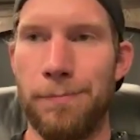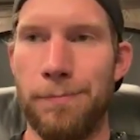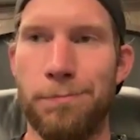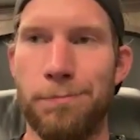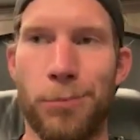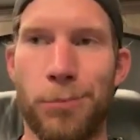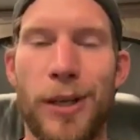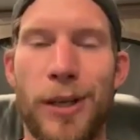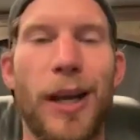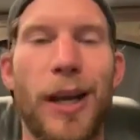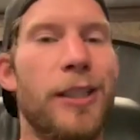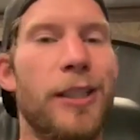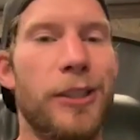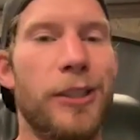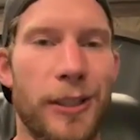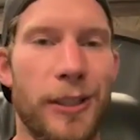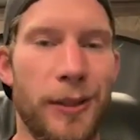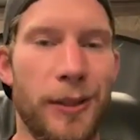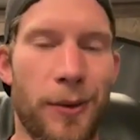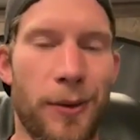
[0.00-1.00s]

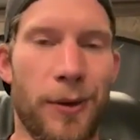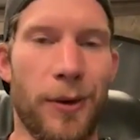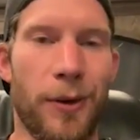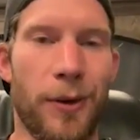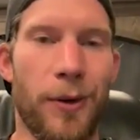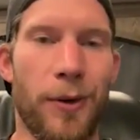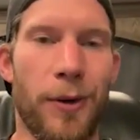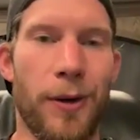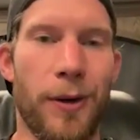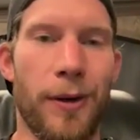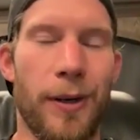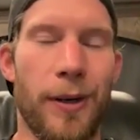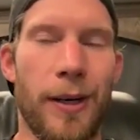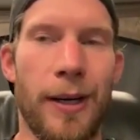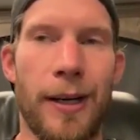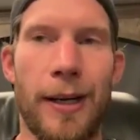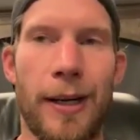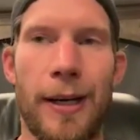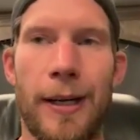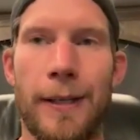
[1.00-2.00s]
production or or
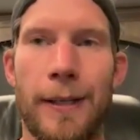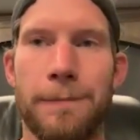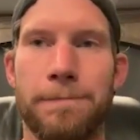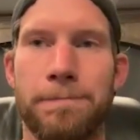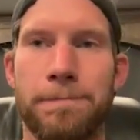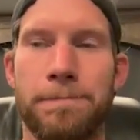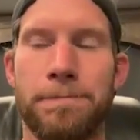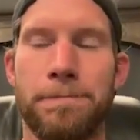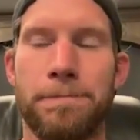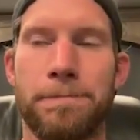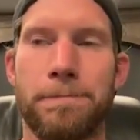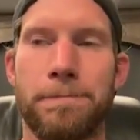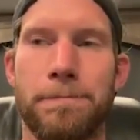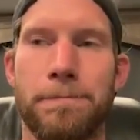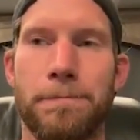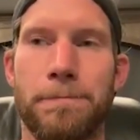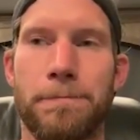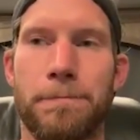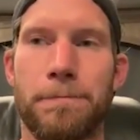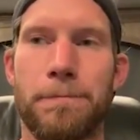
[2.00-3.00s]
um,
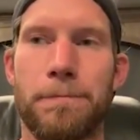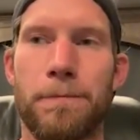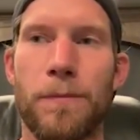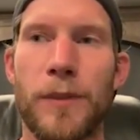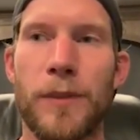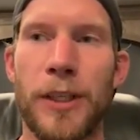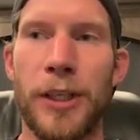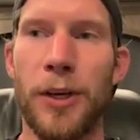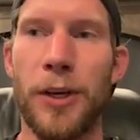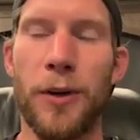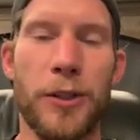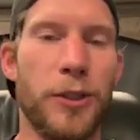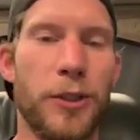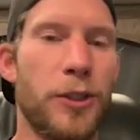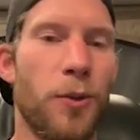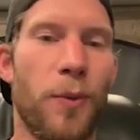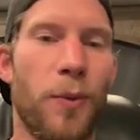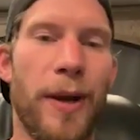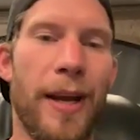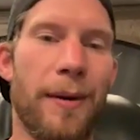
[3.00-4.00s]
you know
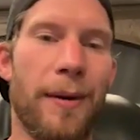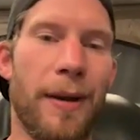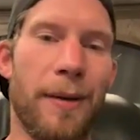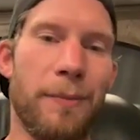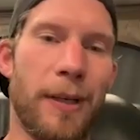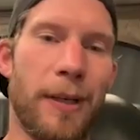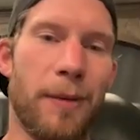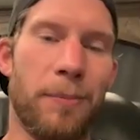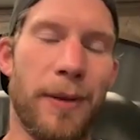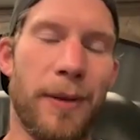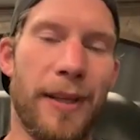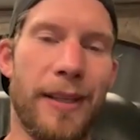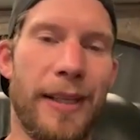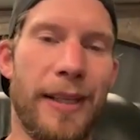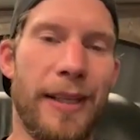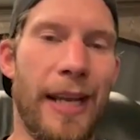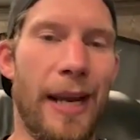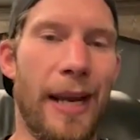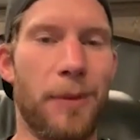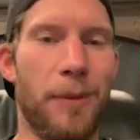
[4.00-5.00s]
just the way I'm going to play the
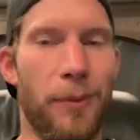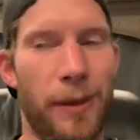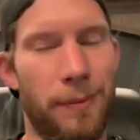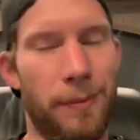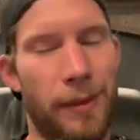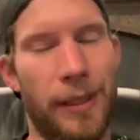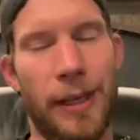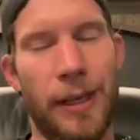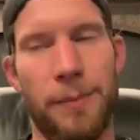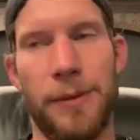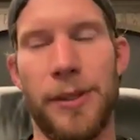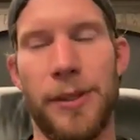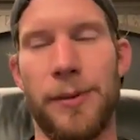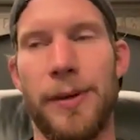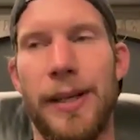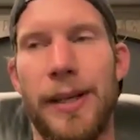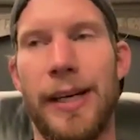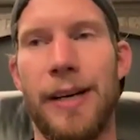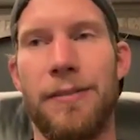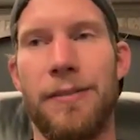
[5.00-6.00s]
game, the way I'm going to come to the
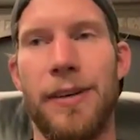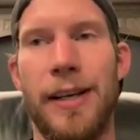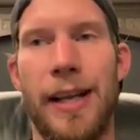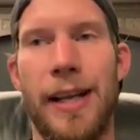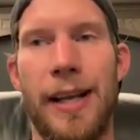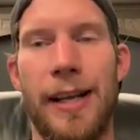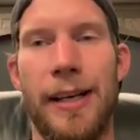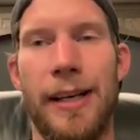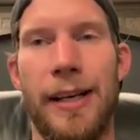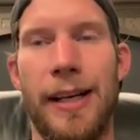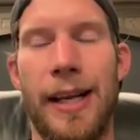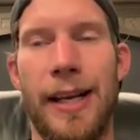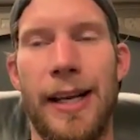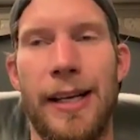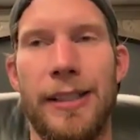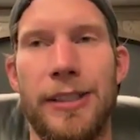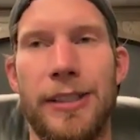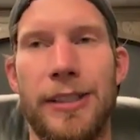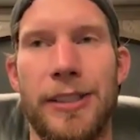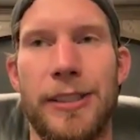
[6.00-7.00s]
rink every day, and, and
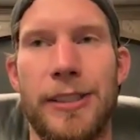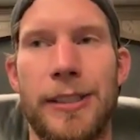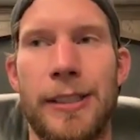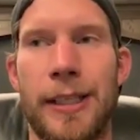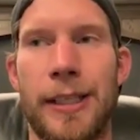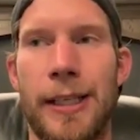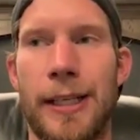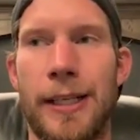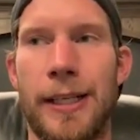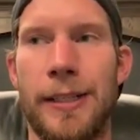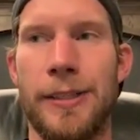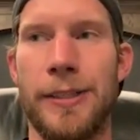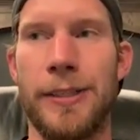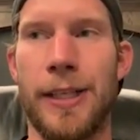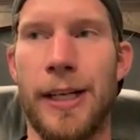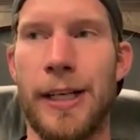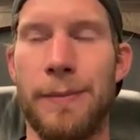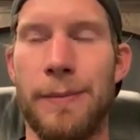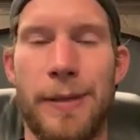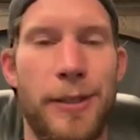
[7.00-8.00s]
it's just uh, there's
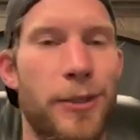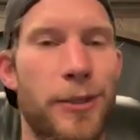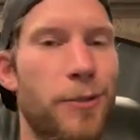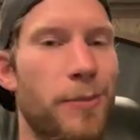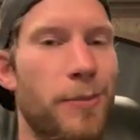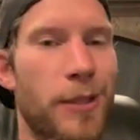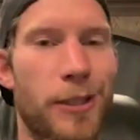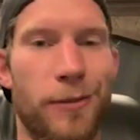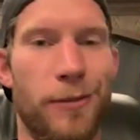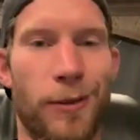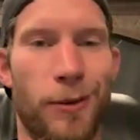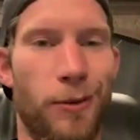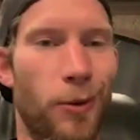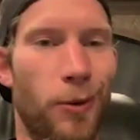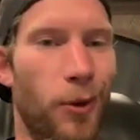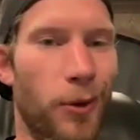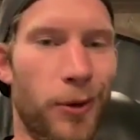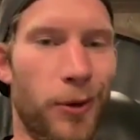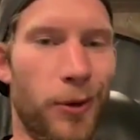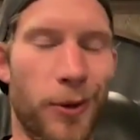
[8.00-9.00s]
not going to be too much of a
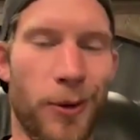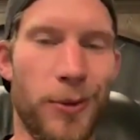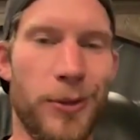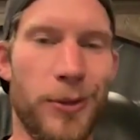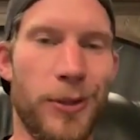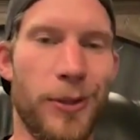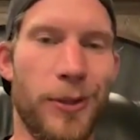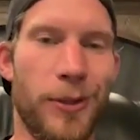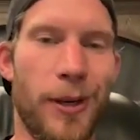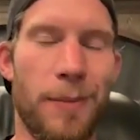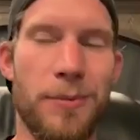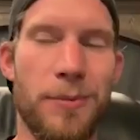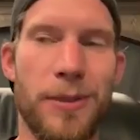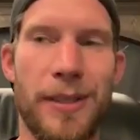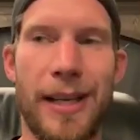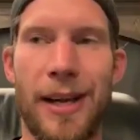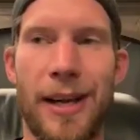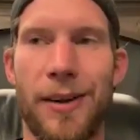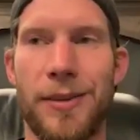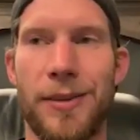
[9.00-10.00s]
roller coaster, ups
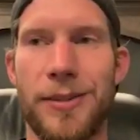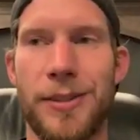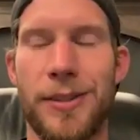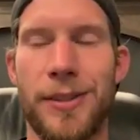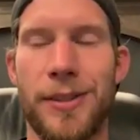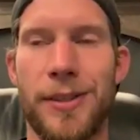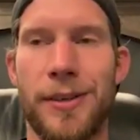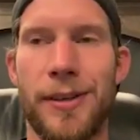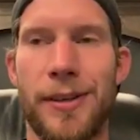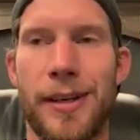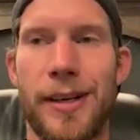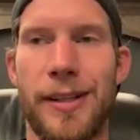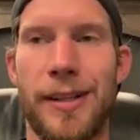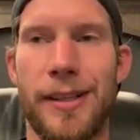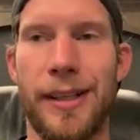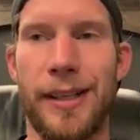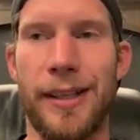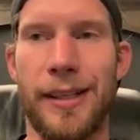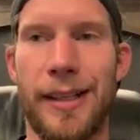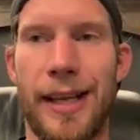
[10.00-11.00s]
and downs, or, or
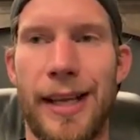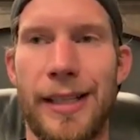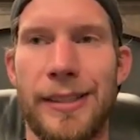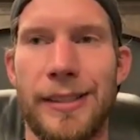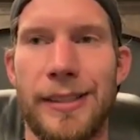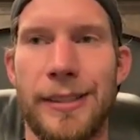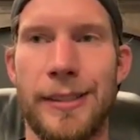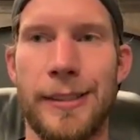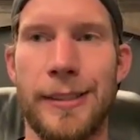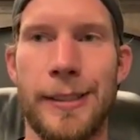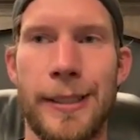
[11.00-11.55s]
anything that just